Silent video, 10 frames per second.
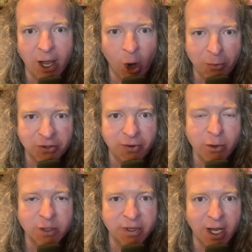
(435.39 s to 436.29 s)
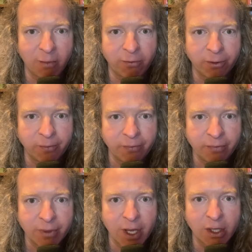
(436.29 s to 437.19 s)
I hope this video has been helpful,
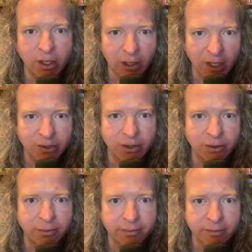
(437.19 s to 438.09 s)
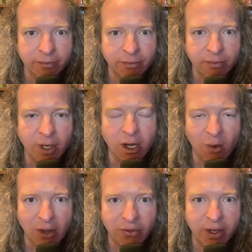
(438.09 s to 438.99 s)
and good luck to you. Now
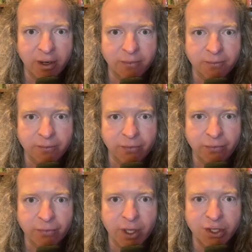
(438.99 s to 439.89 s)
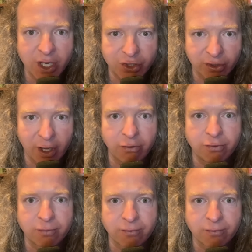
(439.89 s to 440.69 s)
go out there and change your life.